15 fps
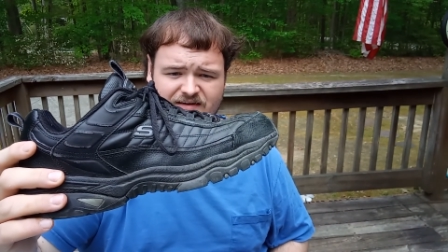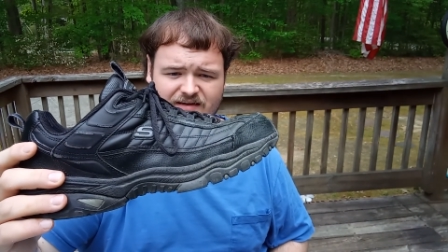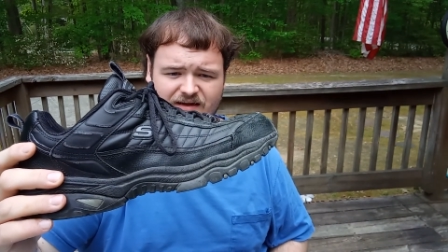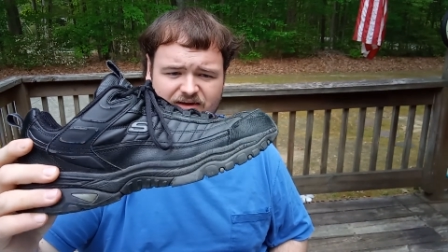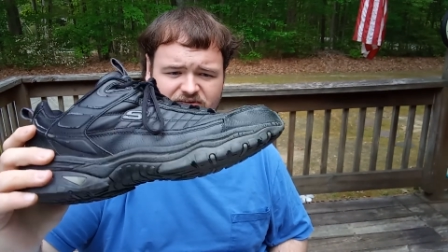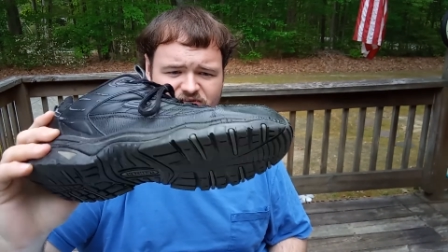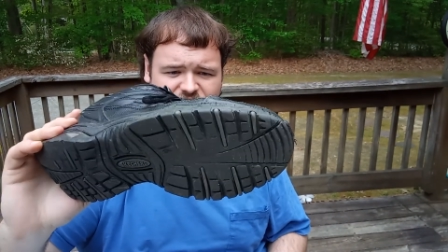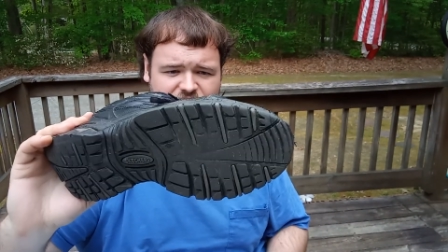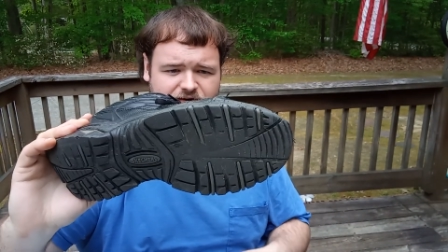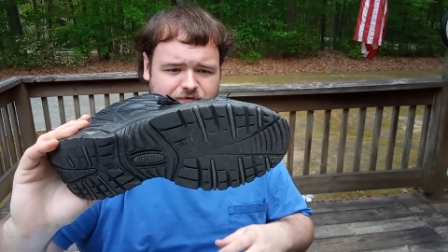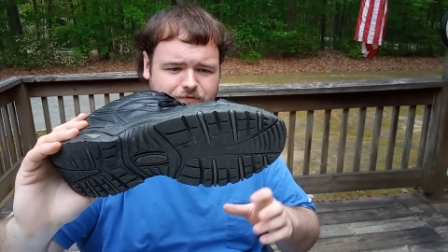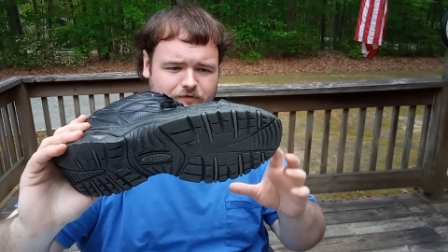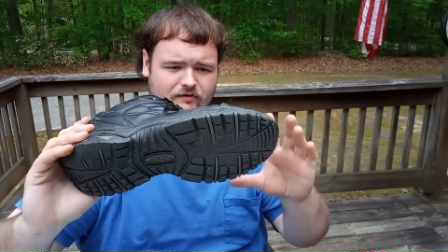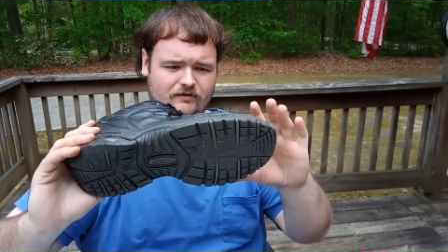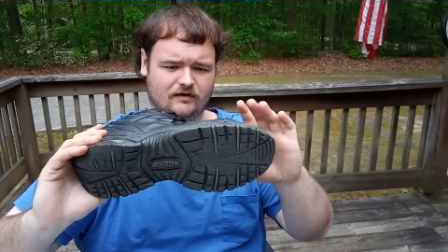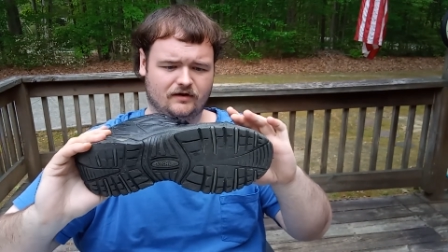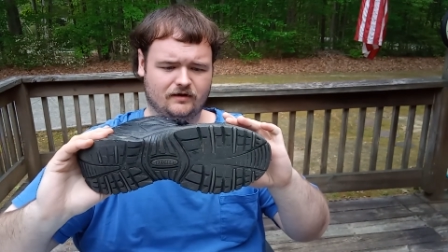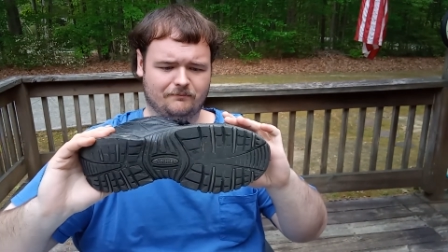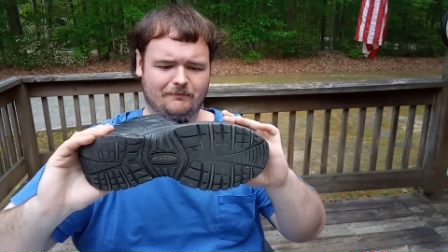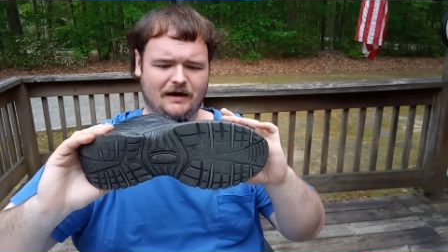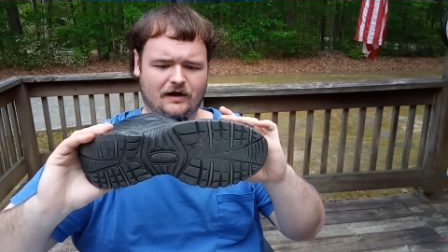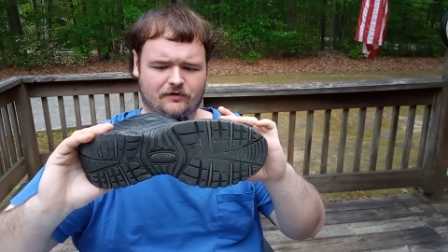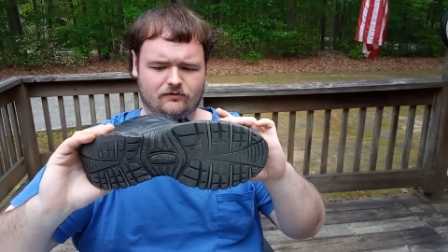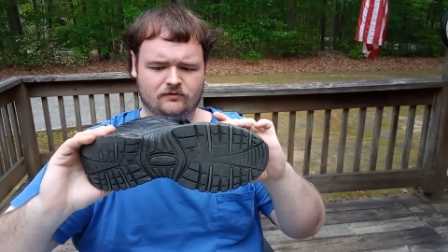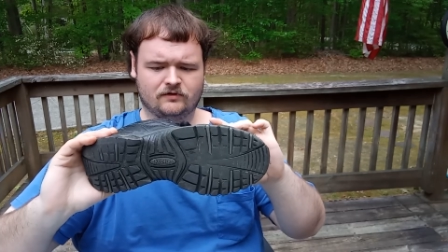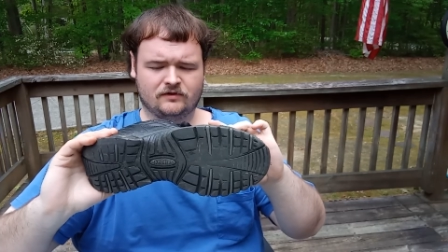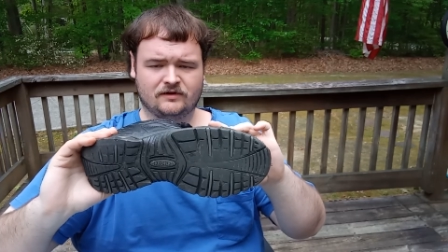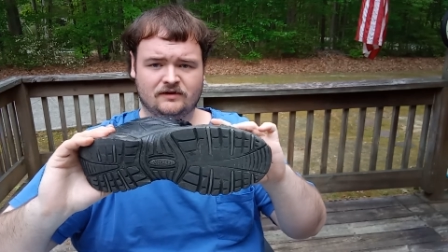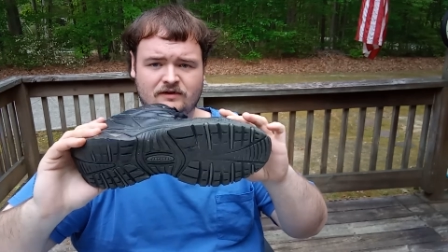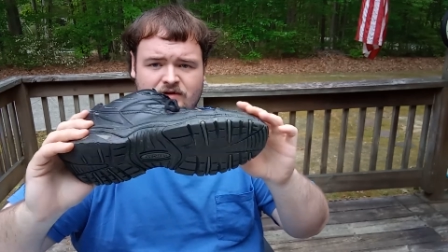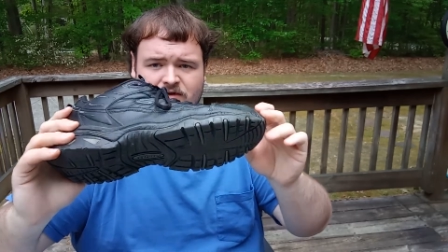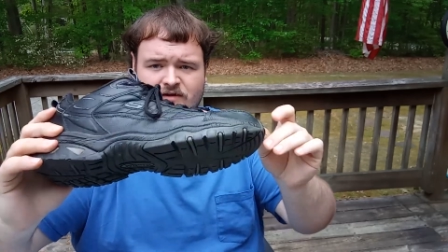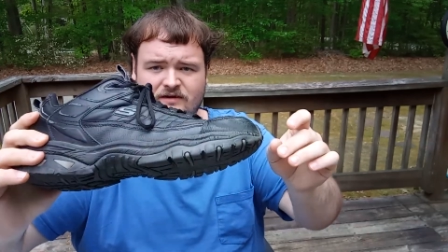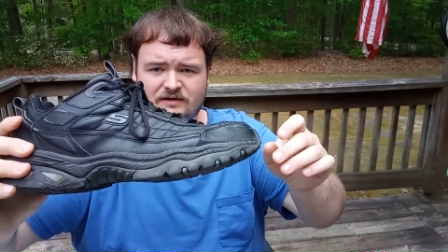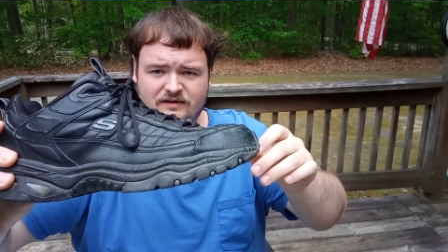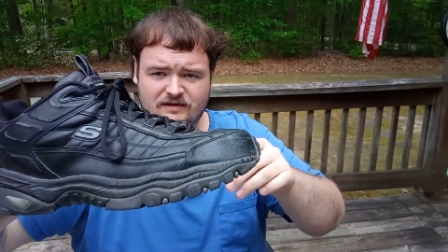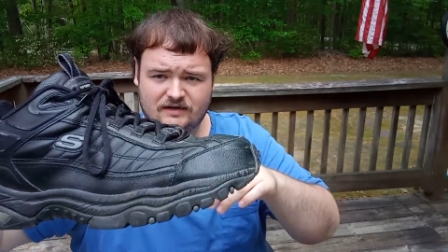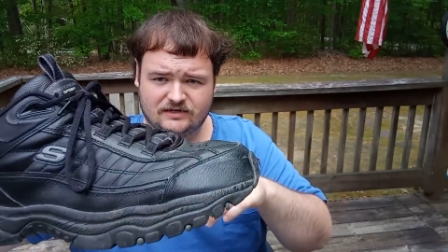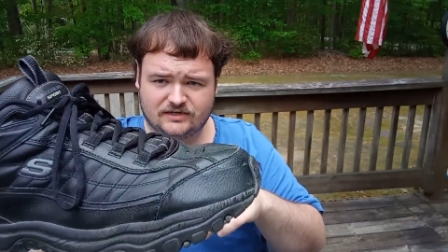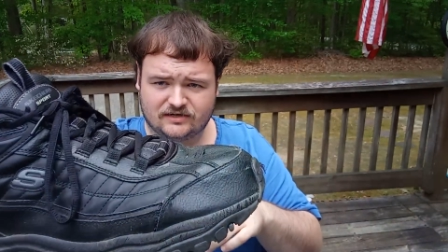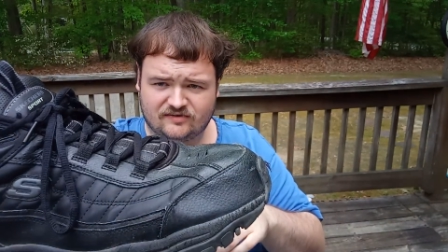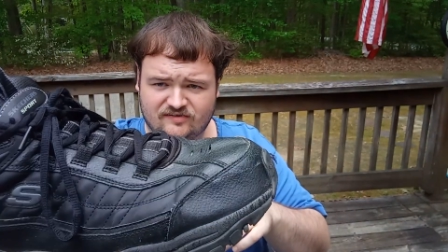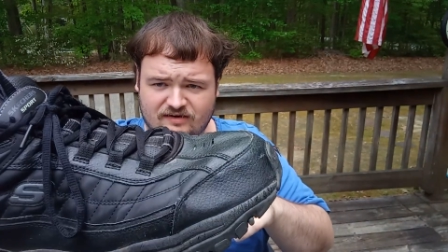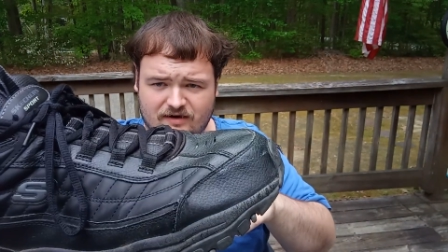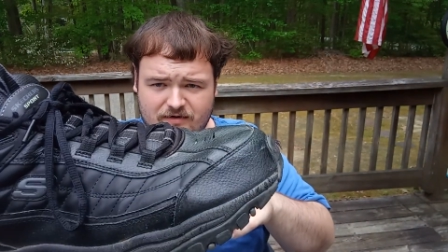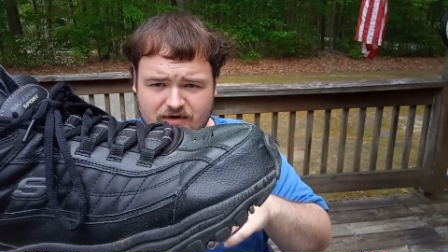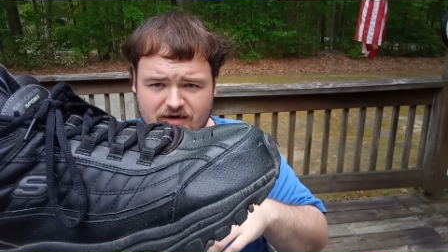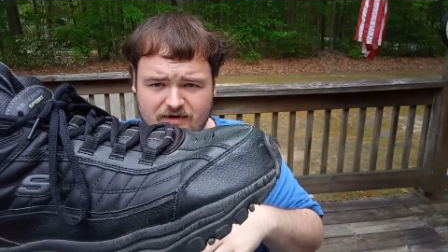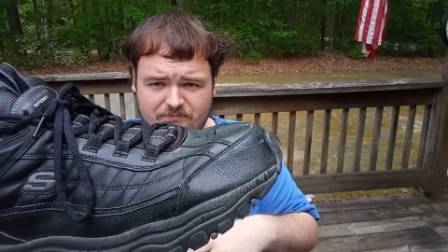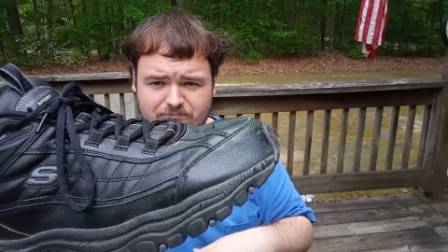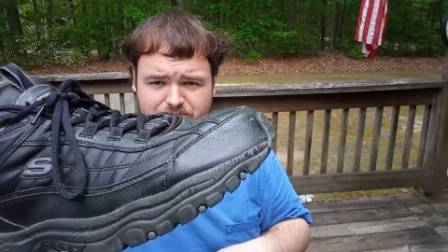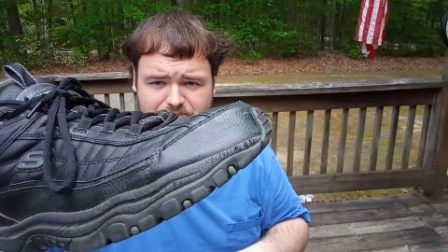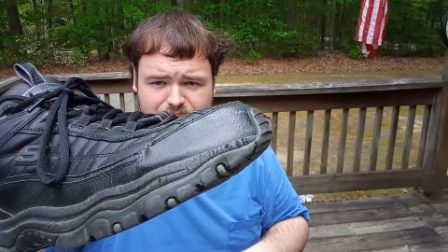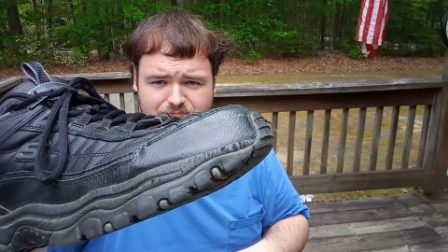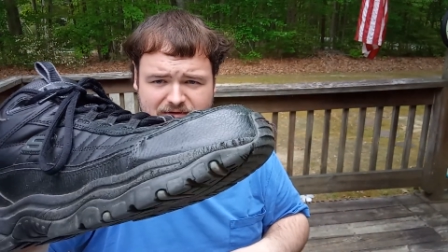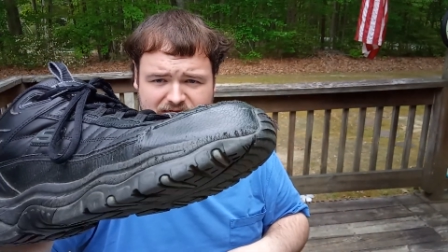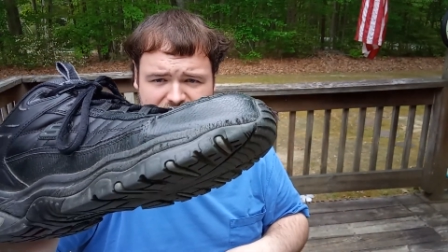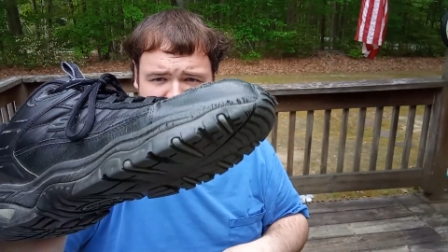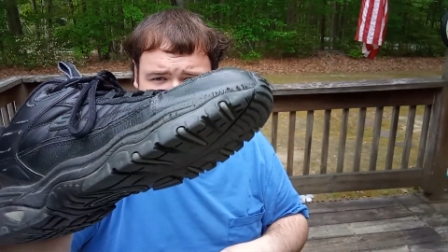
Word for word: And this is a different uh, model. As you can see, I kind of beat